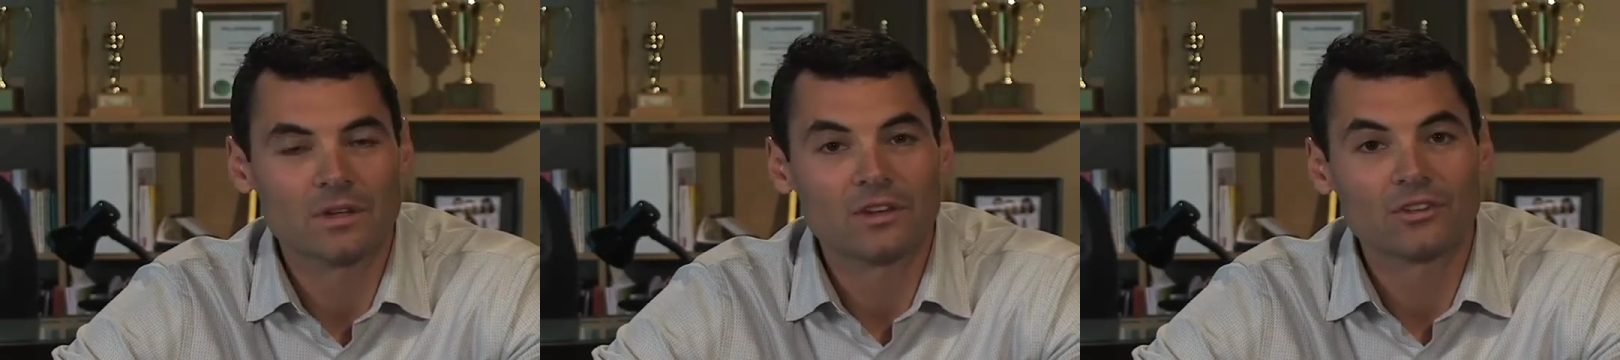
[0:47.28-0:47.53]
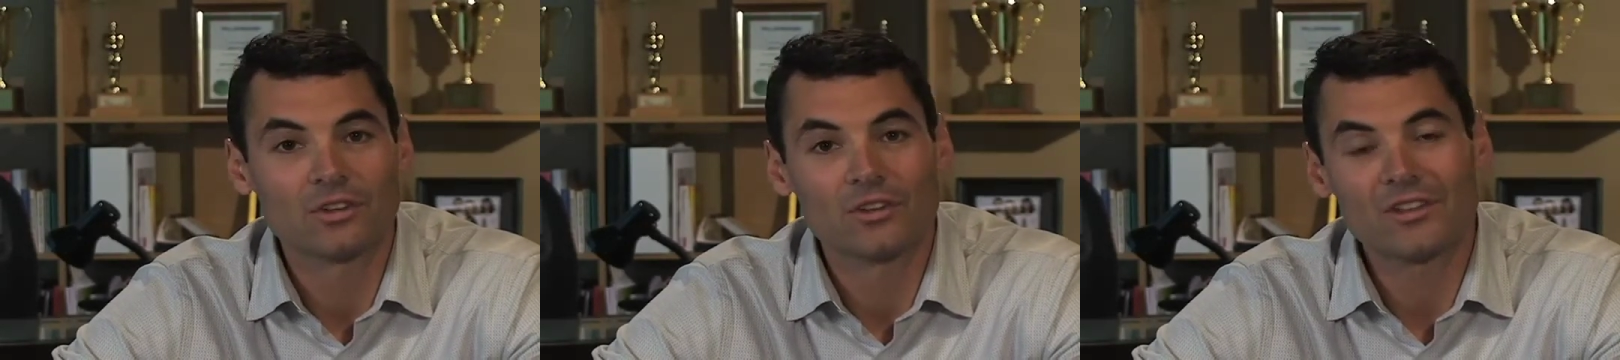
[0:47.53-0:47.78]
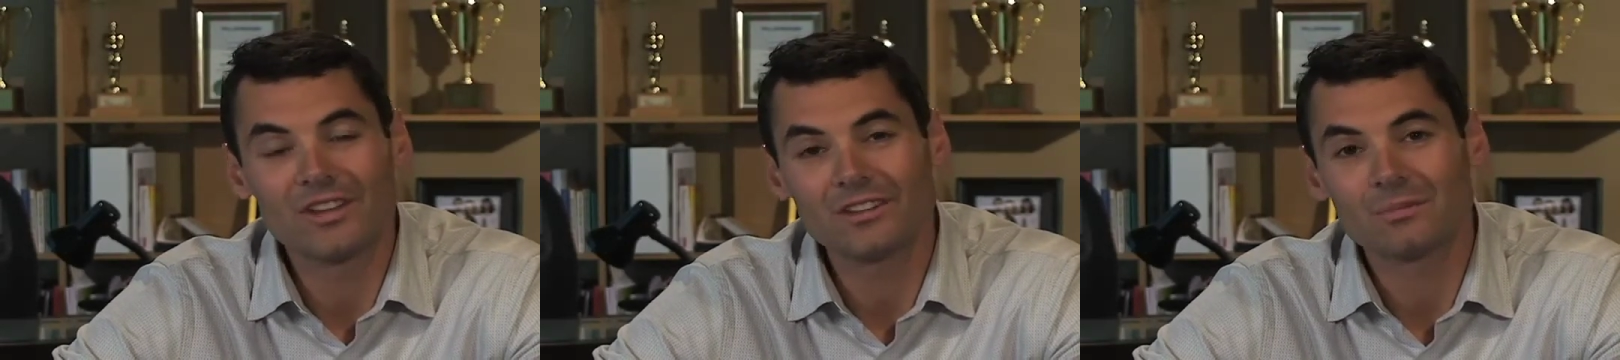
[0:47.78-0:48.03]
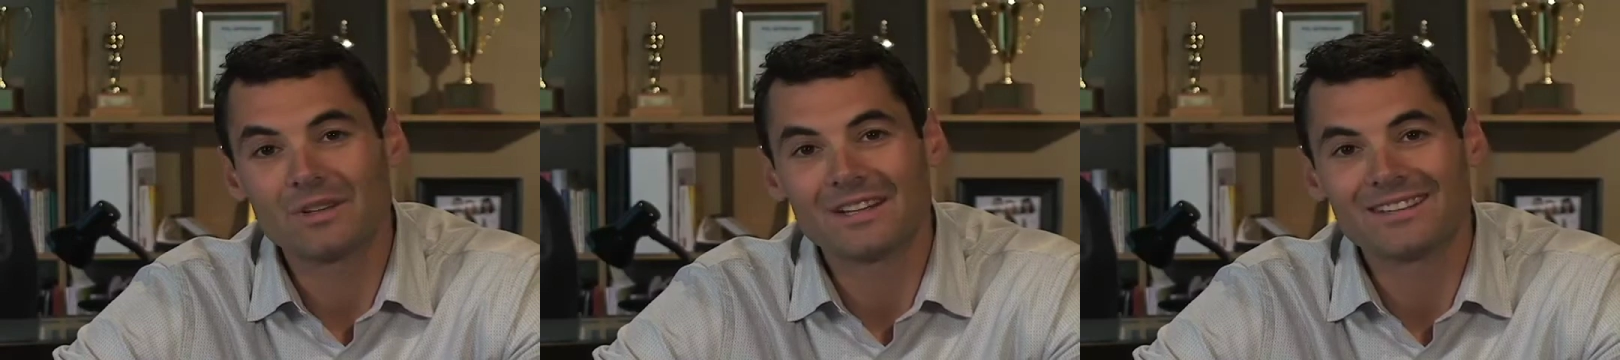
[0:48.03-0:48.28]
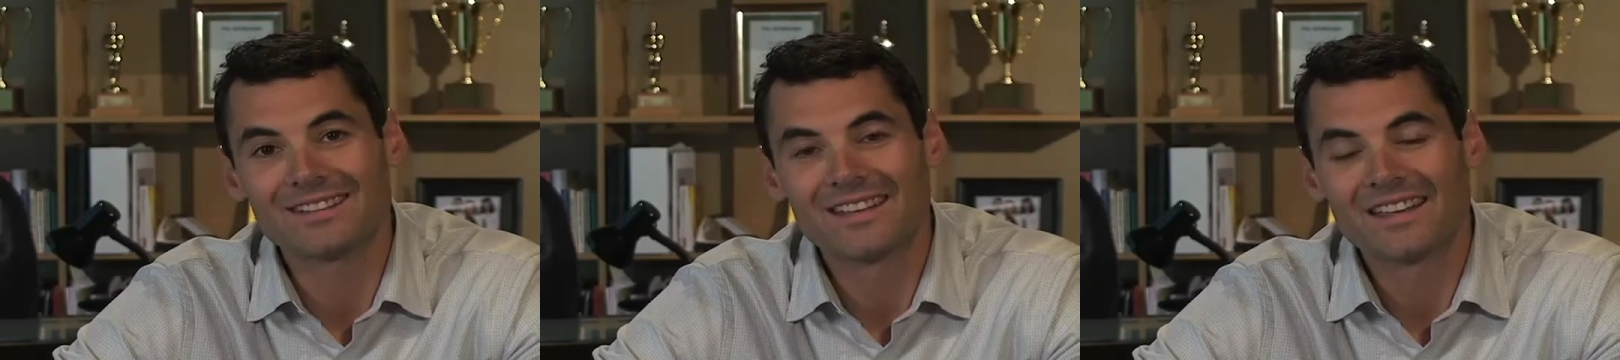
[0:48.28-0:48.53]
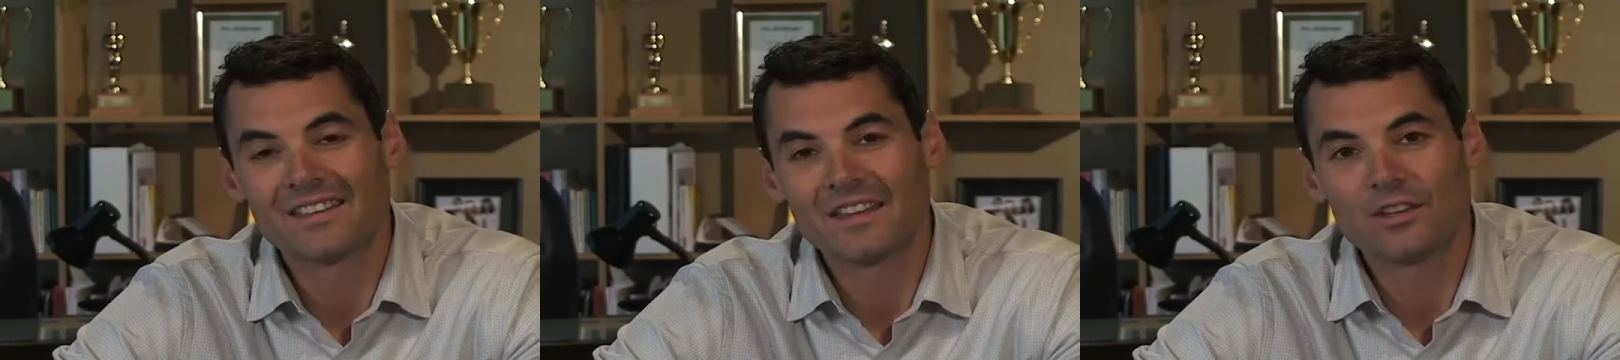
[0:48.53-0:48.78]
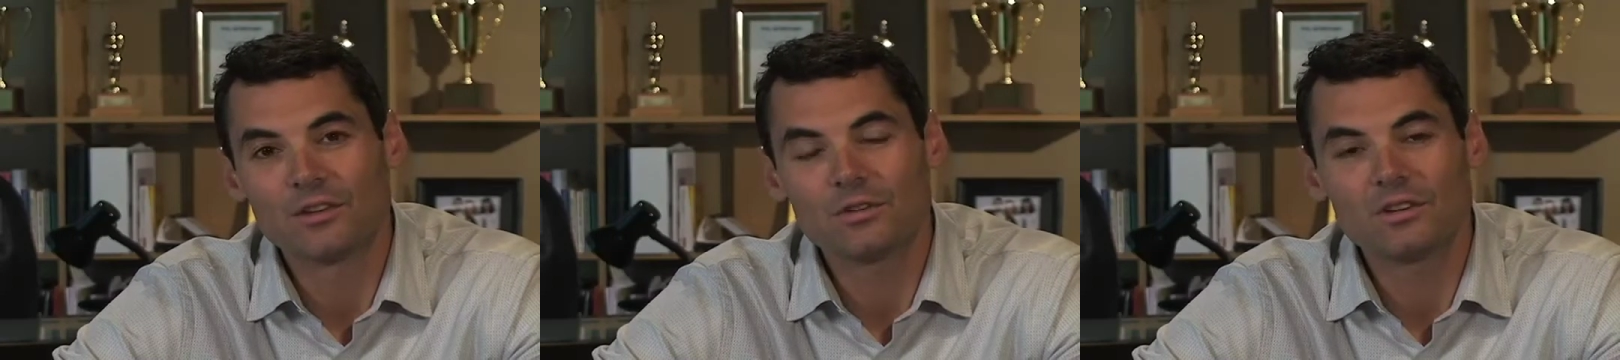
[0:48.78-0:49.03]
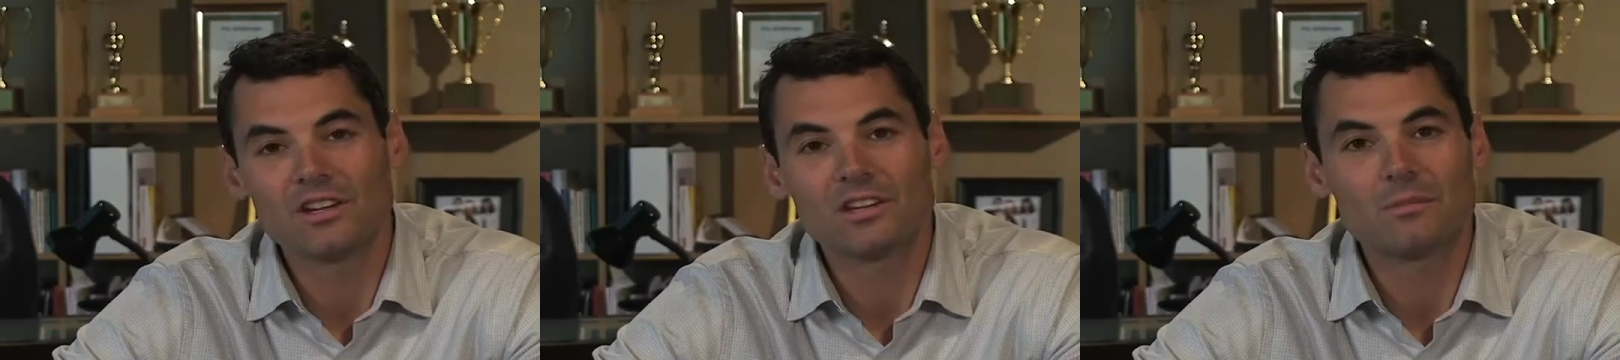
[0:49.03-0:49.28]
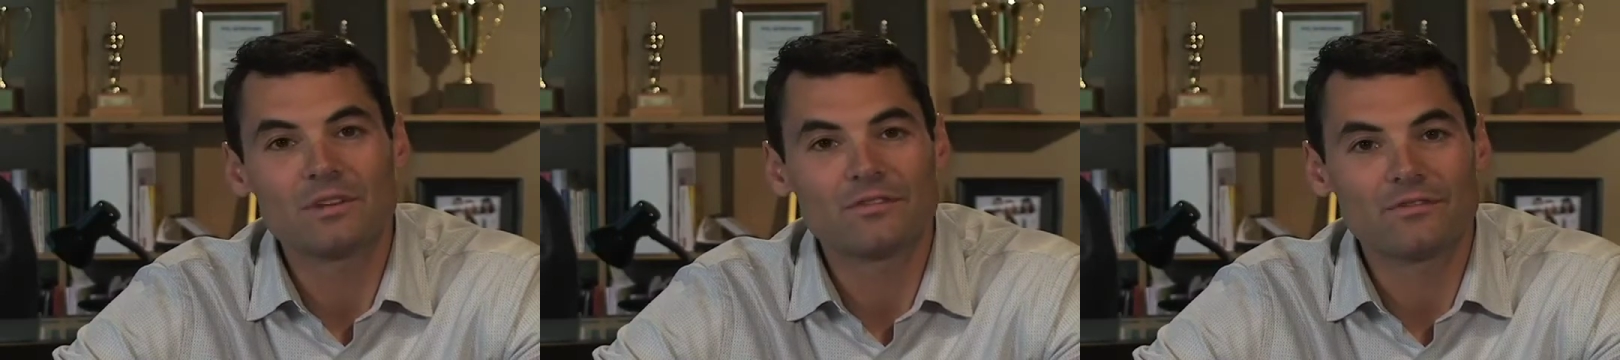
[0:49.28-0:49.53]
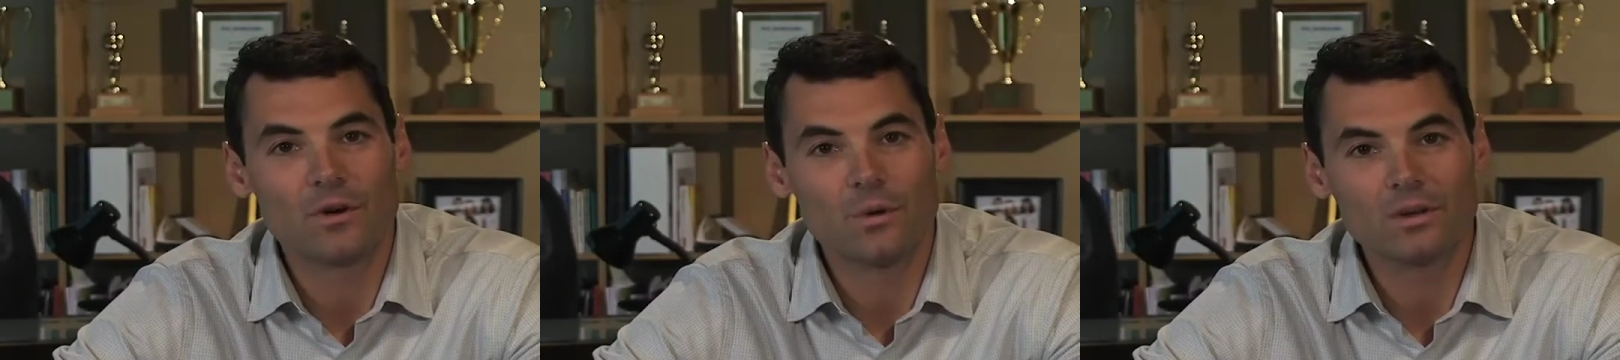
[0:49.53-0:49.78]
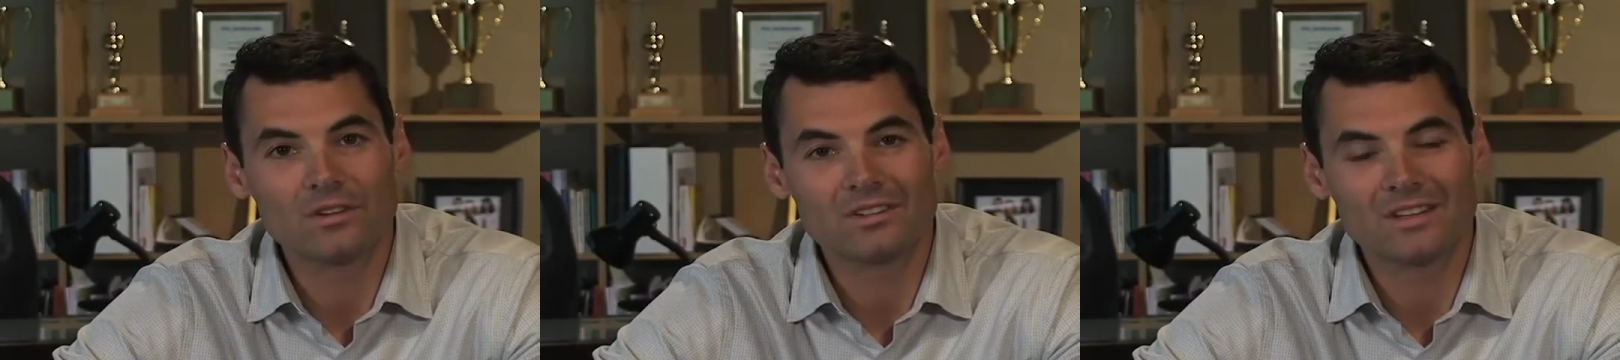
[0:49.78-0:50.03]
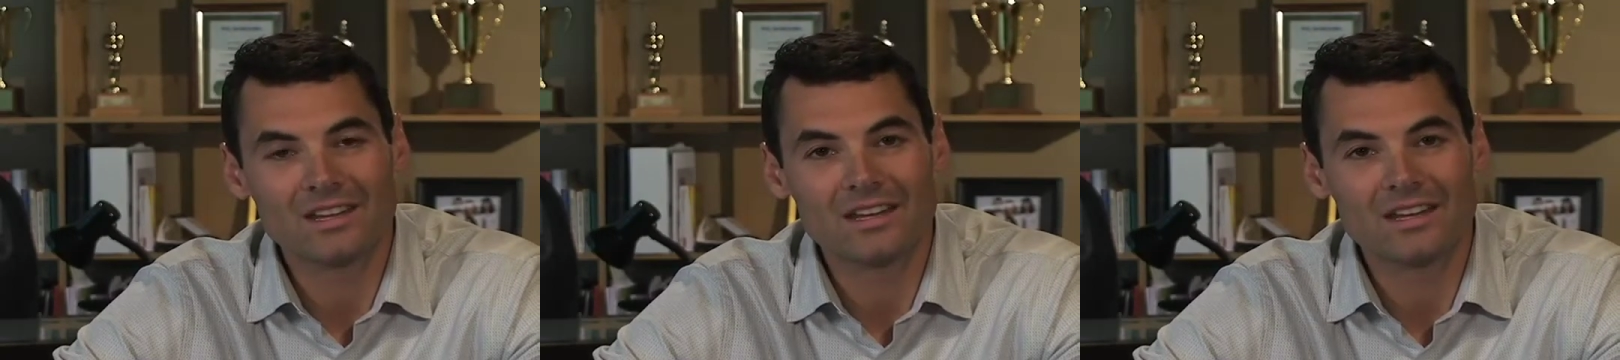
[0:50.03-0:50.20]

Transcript: So this means that you need to be focusing